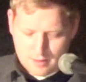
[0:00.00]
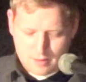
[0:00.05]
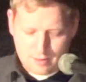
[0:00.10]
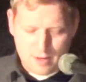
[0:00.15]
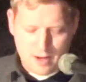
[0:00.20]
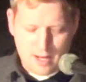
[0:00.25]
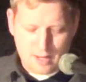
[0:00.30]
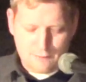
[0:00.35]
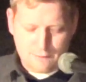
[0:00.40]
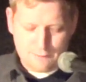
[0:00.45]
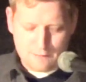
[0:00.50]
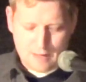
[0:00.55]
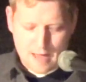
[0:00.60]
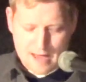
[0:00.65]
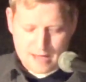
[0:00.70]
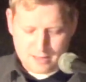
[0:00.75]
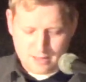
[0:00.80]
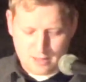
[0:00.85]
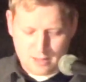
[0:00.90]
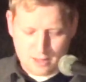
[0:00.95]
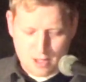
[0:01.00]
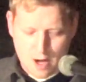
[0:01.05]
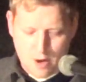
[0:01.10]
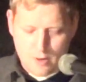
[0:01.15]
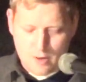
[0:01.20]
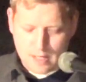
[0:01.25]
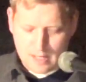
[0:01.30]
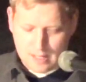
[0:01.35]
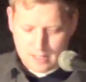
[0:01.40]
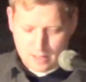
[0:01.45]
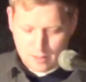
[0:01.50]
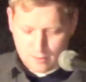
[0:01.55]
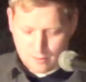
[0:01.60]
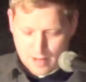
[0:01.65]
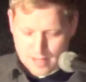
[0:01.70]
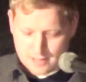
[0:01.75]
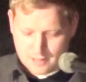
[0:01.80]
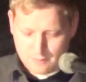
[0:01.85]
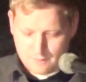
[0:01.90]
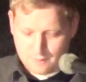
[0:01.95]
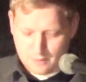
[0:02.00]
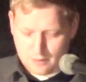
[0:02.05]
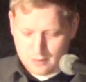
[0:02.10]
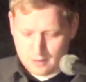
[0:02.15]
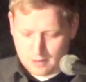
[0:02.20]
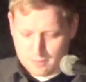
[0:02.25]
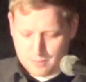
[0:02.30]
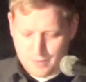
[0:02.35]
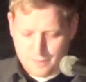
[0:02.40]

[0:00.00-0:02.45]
Craig flashed a knowing and aggressive look